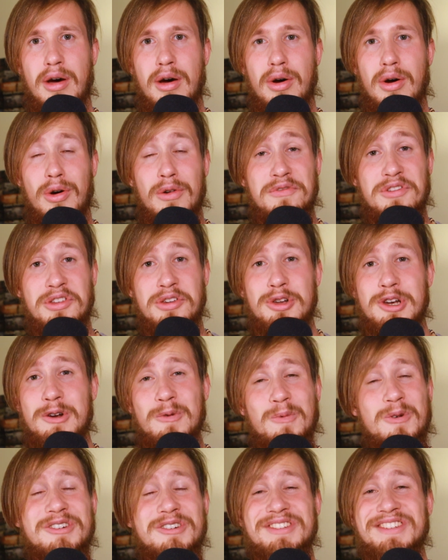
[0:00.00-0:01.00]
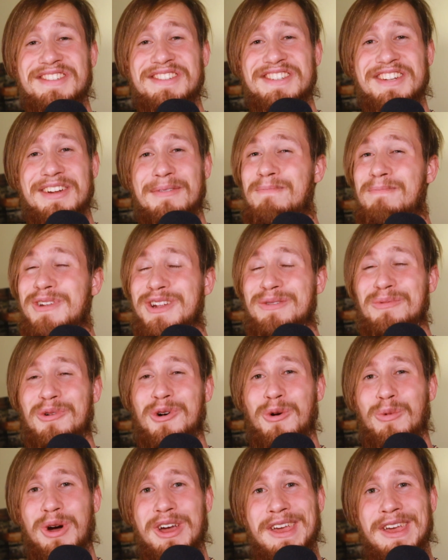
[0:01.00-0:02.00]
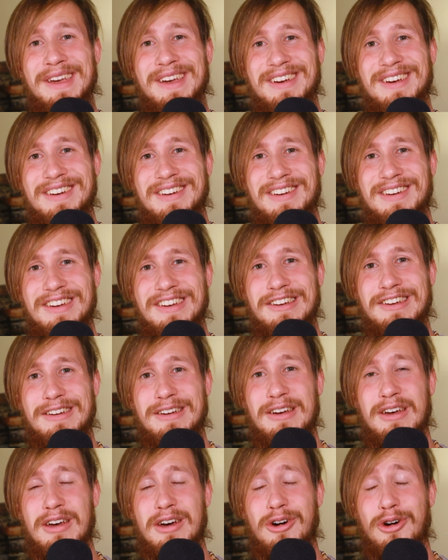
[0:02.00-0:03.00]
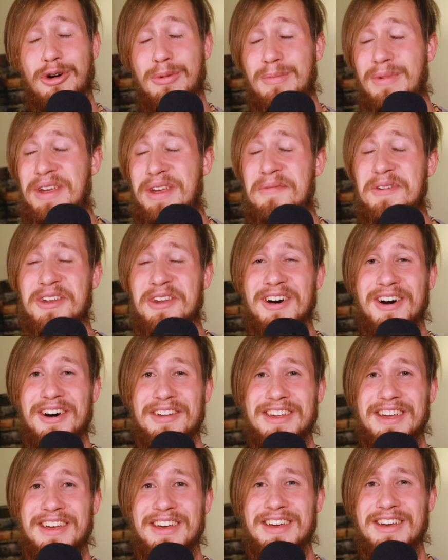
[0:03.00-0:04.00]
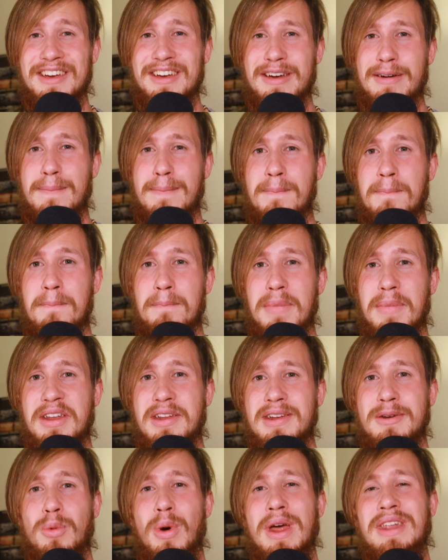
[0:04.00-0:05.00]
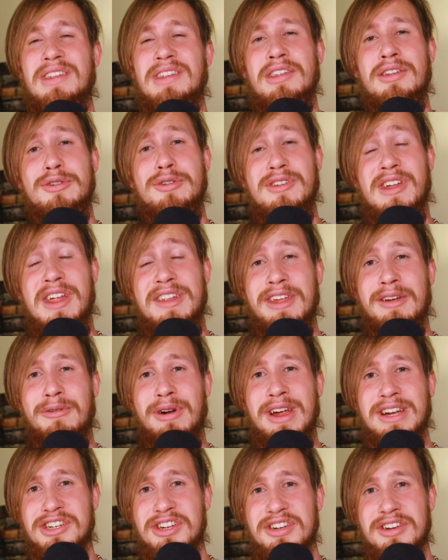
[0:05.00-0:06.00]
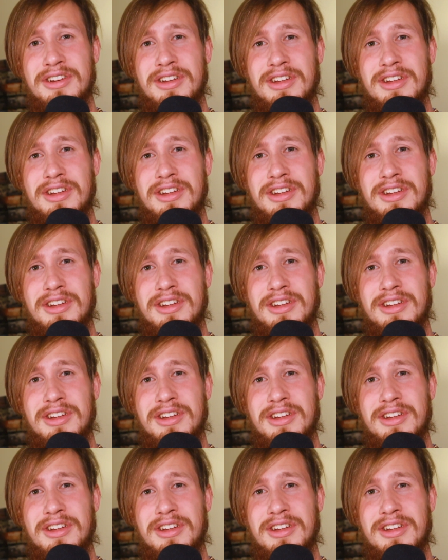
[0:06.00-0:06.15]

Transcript: of the universe in some small way, or maybe not, but it went into that direction.